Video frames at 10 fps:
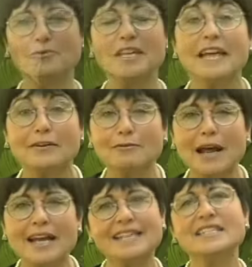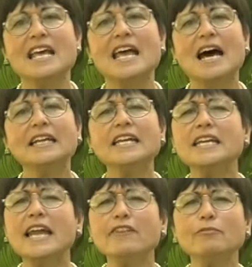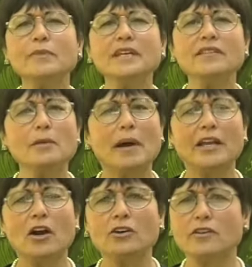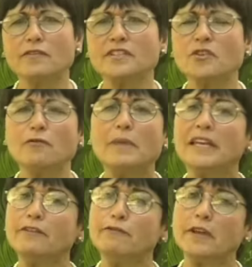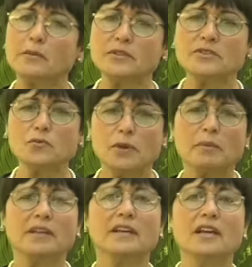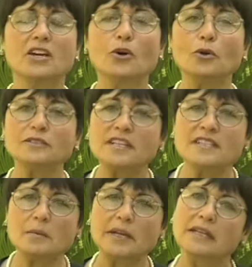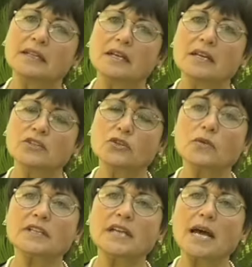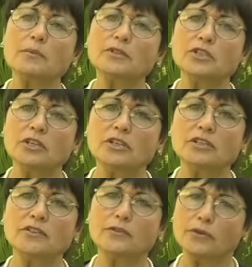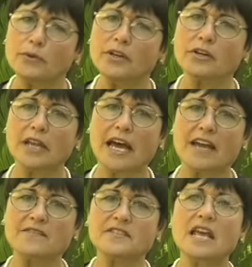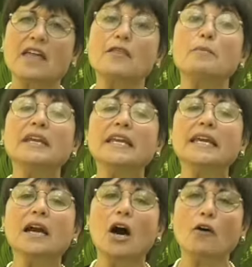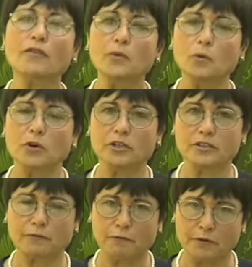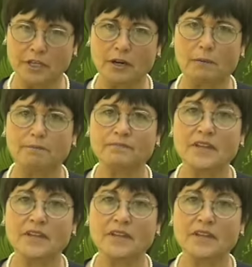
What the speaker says: read and write, and he gave me the biographies of many famous women called Isabel so that I would learn through their lives the meaning of the word freedom.